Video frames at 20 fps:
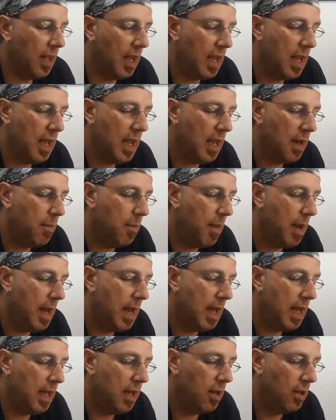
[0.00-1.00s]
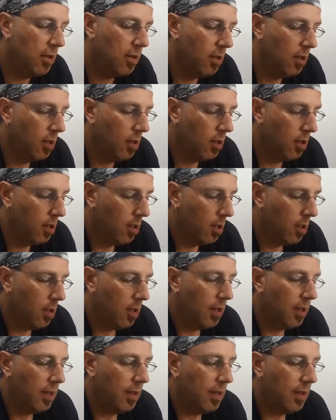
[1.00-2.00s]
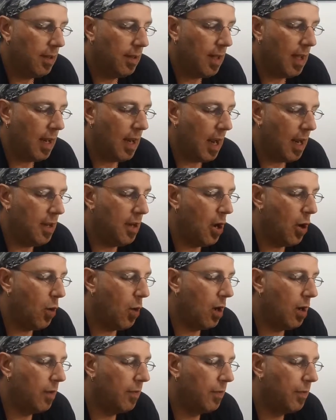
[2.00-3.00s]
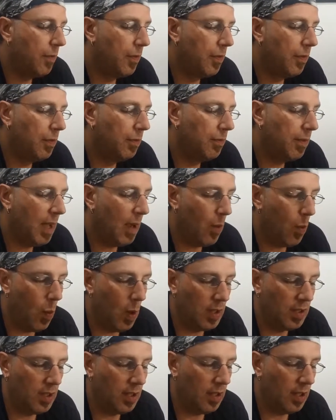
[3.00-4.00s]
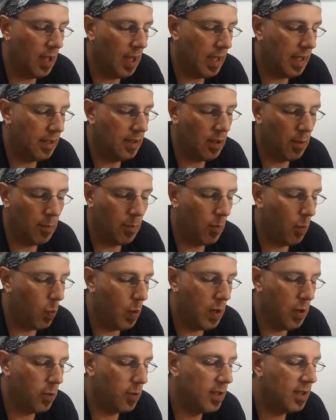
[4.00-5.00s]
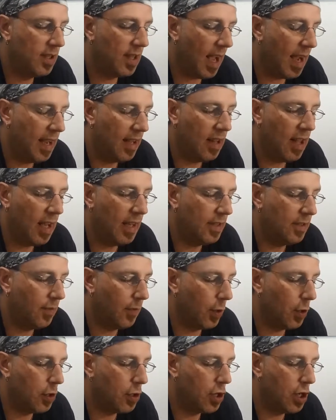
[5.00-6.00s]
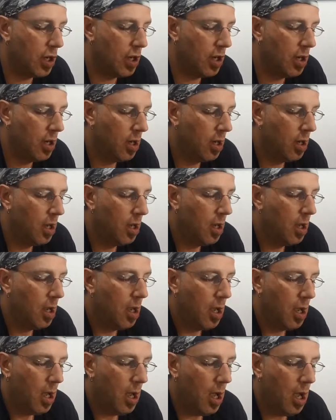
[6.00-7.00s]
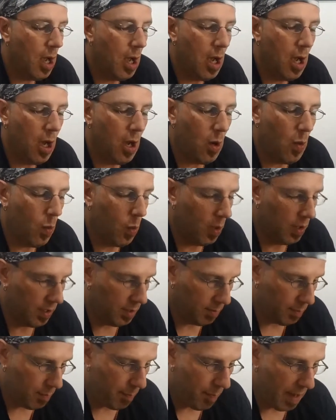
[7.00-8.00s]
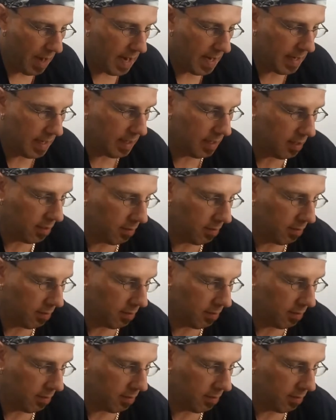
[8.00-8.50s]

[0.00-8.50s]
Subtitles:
they had made that I know of that wasn't like some weird stylized version was back